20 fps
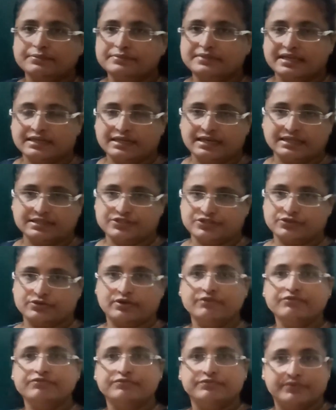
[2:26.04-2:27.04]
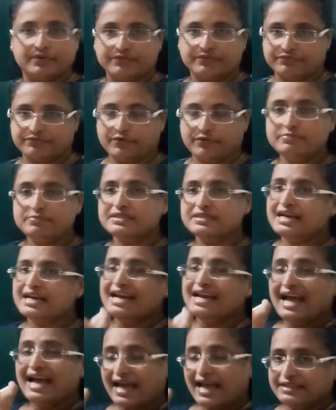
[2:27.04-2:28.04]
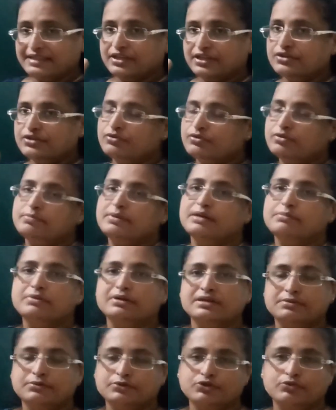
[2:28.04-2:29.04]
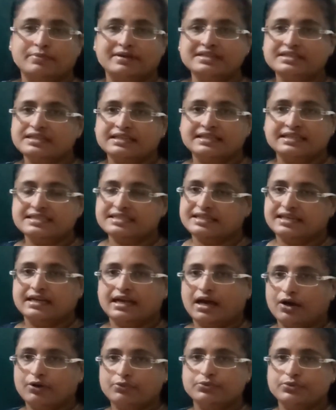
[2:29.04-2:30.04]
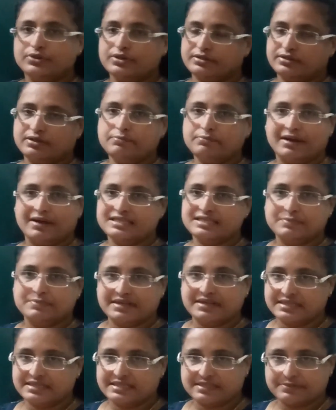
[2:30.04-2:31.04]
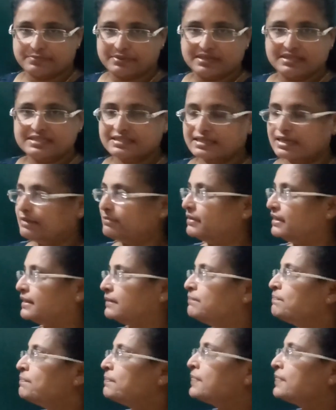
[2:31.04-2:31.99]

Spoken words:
up that lecture of verb forms, and then you will be able to better understand how the past participle is coming.